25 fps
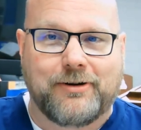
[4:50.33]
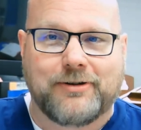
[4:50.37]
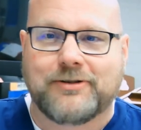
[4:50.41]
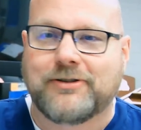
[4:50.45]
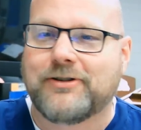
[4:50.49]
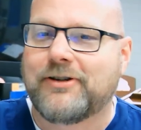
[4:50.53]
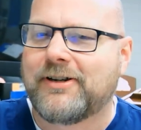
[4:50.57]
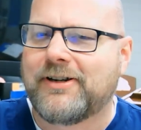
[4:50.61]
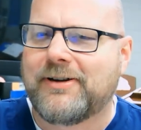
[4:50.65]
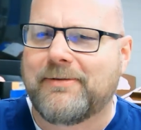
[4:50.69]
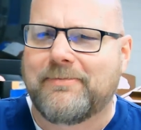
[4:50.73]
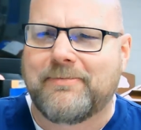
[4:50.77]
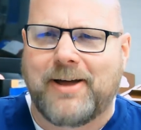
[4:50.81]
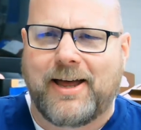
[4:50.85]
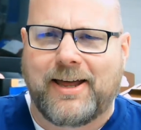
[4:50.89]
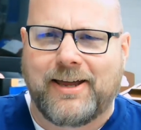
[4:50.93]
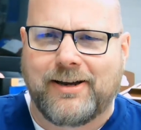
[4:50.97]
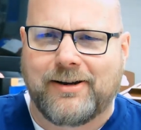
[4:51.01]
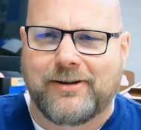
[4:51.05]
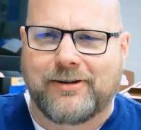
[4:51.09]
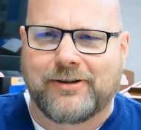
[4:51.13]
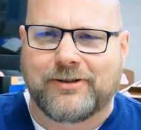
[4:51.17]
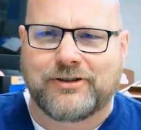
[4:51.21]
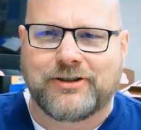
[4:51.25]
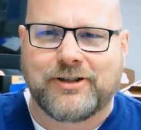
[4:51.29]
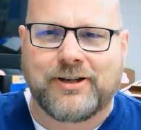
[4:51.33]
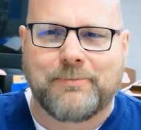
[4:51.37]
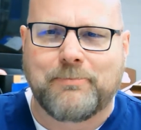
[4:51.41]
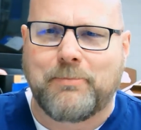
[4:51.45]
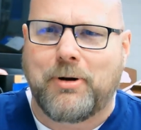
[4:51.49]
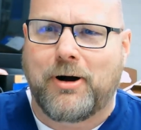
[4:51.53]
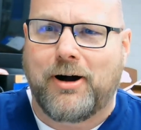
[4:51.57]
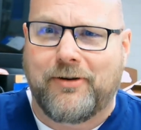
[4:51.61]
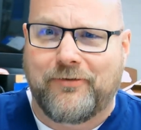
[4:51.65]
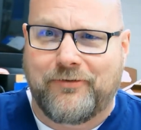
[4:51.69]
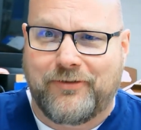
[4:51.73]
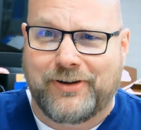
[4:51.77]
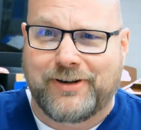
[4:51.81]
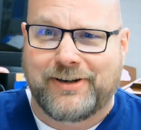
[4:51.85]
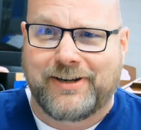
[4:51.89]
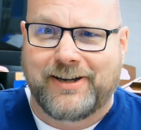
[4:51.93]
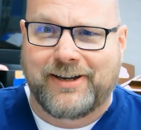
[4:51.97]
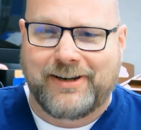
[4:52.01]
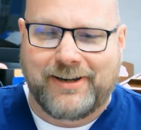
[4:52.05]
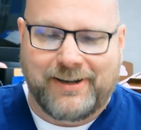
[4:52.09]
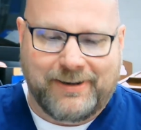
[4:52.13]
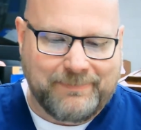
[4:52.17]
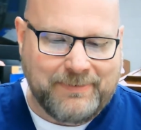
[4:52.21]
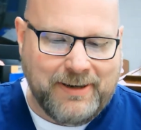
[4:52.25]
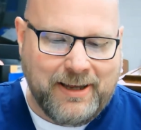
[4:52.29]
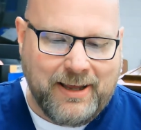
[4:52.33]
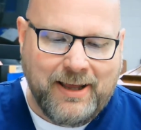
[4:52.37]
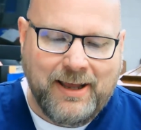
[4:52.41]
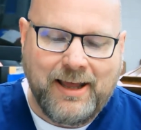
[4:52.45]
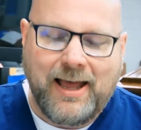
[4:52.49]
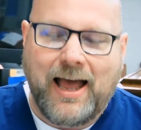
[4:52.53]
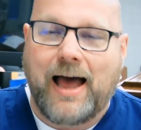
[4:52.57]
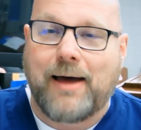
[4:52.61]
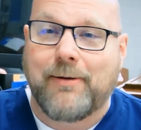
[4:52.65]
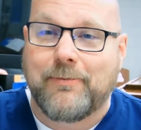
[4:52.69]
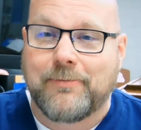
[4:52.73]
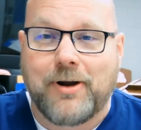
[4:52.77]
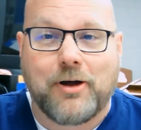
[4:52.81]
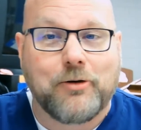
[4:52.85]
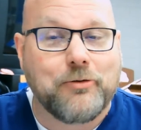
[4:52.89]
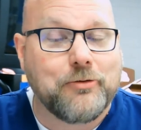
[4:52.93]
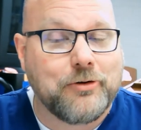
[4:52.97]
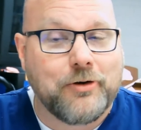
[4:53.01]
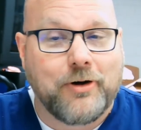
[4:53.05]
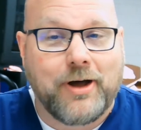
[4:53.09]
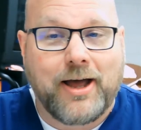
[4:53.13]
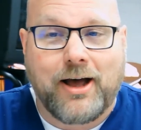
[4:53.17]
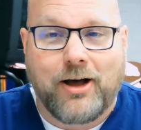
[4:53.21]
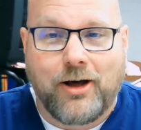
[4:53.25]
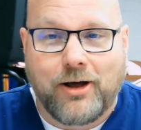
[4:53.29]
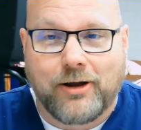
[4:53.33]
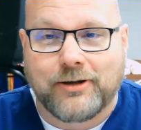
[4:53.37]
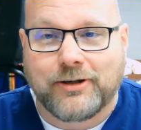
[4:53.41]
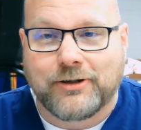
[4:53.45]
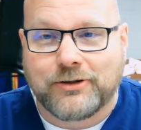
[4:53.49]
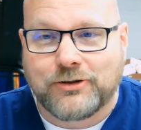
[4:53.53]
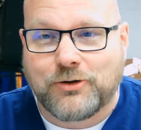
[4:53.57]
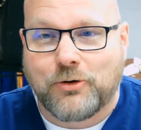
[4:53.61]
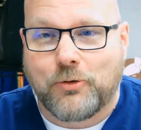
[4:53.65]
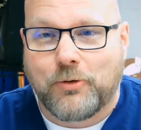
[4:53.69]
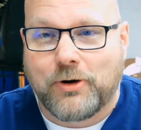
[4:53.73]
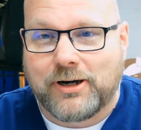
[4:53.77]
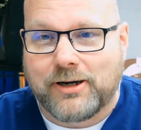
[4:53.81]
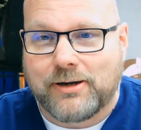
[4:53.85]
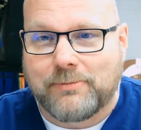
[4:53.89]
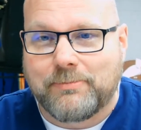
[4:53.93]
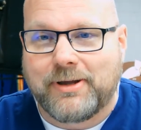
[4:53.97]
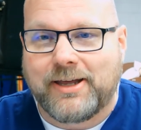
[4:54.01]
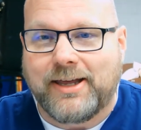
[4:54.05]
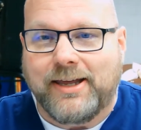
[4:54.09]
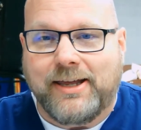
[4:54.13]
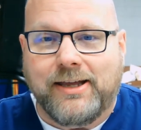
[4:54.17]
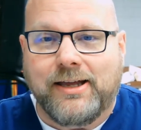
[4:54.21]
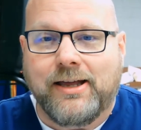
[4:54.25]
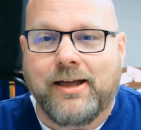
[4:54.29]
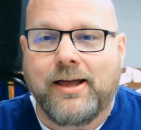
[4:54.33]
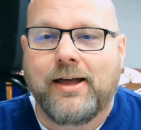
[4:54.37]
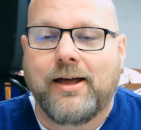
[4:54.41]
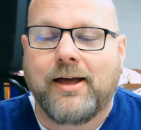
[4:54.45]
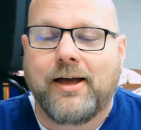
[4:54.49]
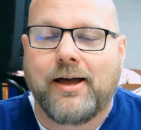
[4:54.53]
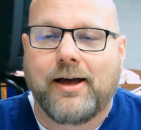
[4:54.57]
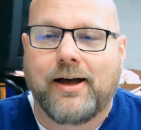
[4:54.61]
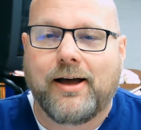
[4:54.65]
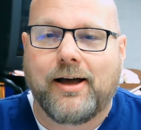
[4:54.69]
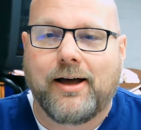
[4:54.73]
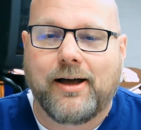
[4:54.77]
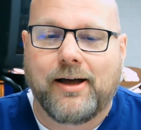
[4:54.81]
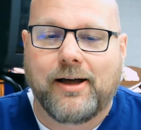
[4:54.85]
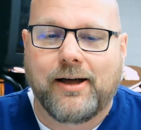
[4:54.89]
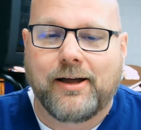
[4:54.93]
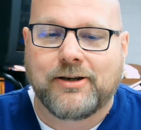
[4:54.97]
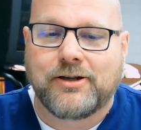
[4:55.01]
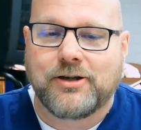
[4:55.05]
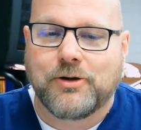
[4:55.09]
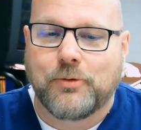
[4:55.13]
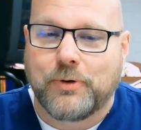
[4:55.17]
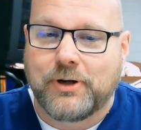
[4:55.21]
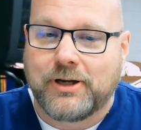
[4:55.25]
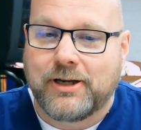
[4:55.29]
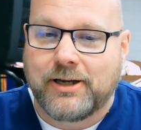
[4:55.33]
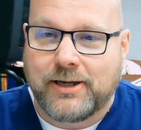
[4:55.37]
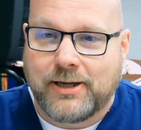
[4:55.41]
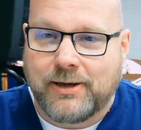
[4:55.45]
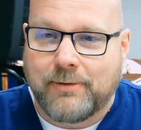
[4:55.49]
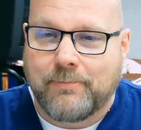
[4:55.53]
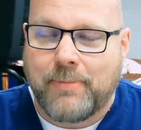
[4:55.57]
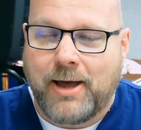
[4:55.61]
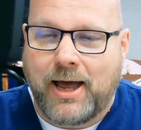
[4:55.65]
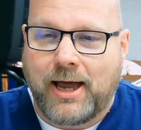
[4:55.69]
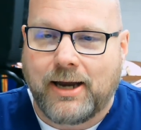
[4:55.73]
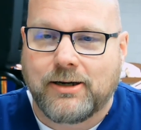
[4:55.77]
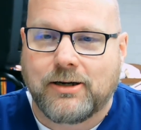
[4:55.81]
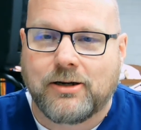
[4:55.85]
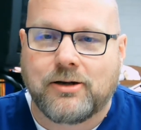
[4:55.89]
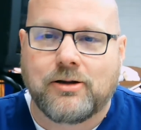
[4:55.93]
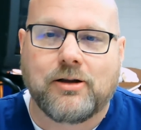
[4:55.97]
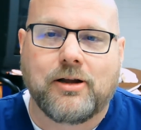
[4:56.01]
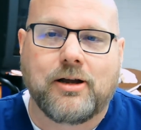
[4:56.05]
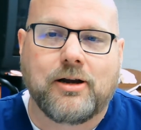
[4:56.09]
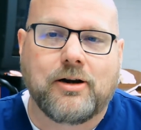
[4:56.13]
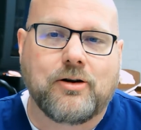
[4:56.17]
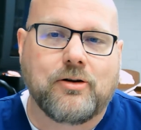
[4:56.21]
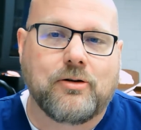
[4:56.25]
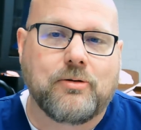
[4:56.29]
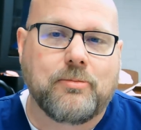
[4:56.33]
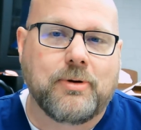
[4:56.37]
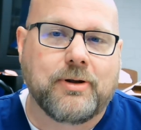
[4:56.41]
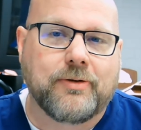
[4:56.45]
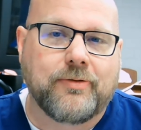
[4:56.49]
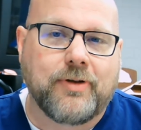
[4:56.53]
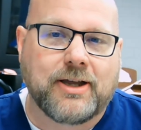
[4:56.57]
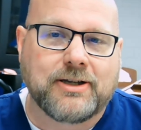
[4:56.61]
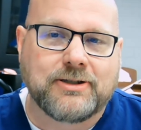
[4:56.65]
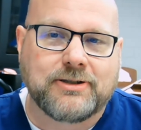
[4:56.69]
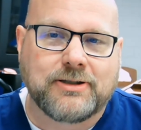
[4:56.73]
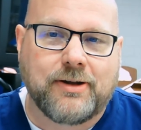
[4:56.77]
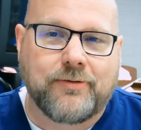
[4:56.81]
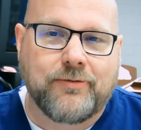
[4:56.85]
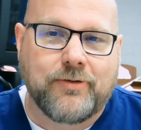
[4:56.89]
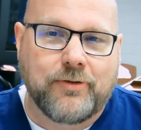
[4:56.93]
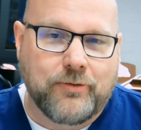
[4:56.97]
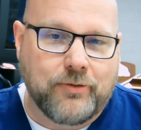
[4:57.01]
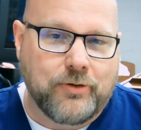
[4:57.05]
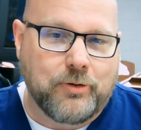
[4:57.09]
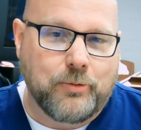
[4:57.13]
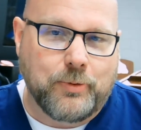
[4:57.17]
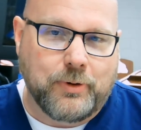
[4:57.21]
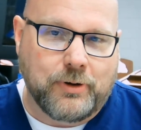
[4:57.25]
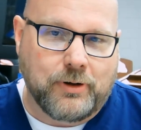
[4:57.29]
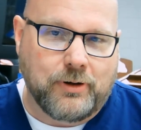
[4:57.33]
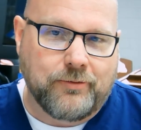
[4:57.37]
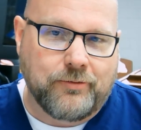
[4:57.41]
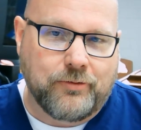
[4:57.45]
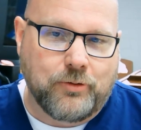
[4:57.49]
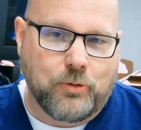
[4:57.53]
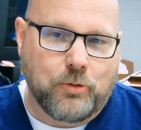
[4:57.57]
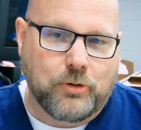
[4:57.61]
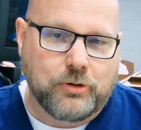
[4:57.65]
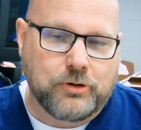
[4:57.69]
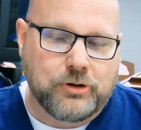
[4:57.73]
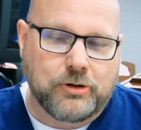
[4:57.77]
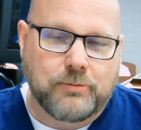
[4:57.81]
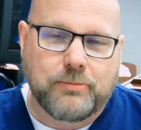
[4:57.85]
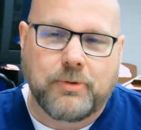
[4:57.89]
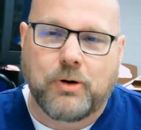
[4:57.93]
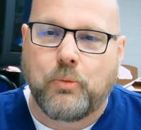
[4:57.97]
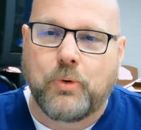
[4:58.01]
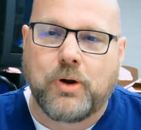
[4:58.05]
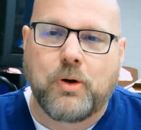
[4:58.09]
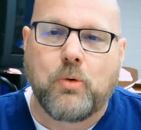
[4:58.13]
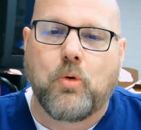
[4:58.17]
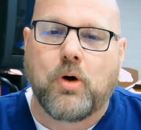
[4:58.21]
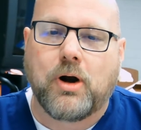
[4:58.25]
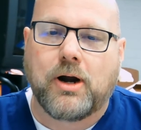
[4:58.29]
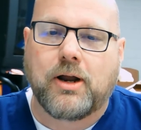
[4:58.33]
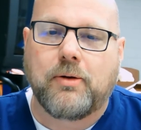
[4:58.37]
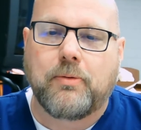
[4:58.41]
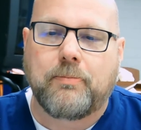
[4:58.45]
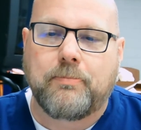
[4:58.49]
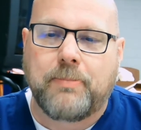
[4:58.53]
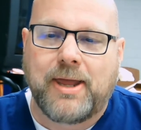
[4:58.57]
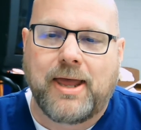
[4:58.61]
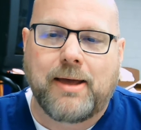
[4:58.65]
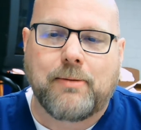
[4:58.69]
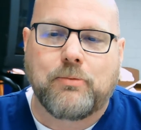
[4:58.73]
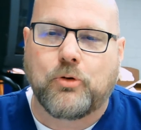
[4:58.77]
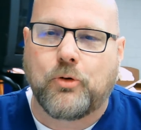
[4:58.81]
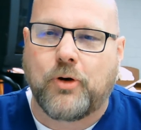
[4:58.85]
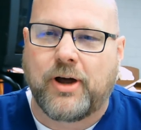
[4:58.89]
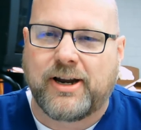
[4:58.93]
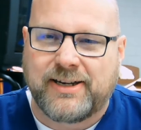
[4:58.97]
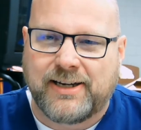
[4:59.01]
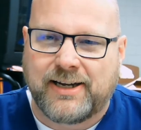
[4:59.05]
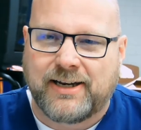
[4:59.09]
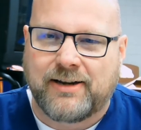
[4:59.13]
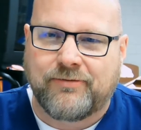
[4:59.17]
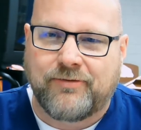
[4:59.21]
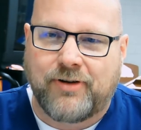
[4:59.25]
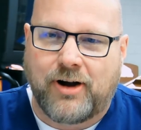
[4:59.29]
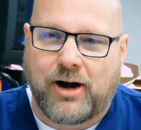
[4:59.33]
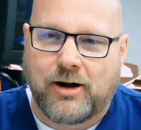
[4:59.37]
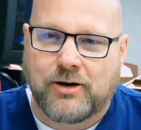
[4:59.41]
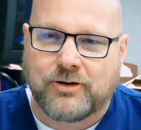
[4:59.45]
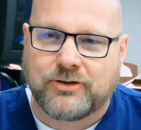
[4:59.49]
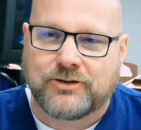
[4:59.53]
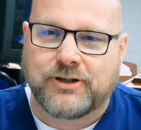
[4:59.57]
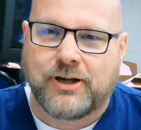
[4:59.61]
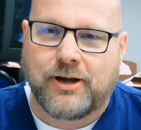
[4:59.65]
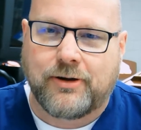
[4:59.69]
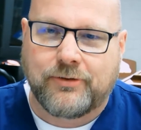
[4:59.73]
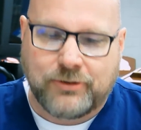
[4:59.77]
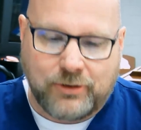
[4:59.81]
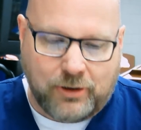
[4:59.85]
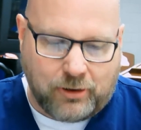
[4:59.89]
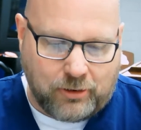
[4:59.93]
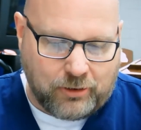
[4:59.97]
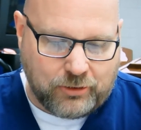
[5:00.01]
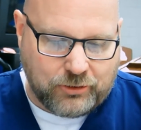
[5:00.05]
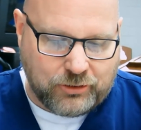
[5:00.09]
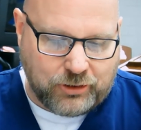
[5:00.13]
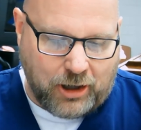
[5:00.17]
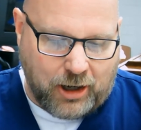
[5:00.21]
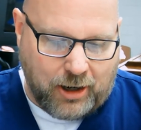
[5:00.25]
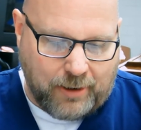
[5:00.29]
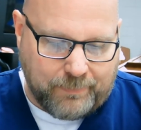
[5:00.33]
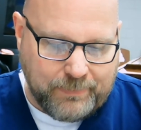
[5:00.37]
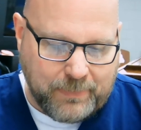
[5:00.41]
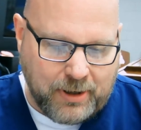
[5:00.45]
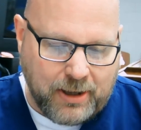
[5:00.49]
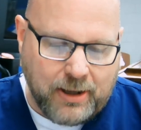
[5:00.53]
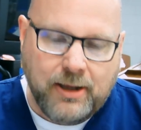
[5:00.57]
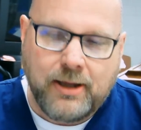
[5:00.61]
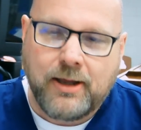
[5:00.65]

Look at my English. Perfect, didn't it? I don't know how long it's going to be until we can get back to clinical, but that's something that we look forward to. But we want to be able to identify ourselves on our job.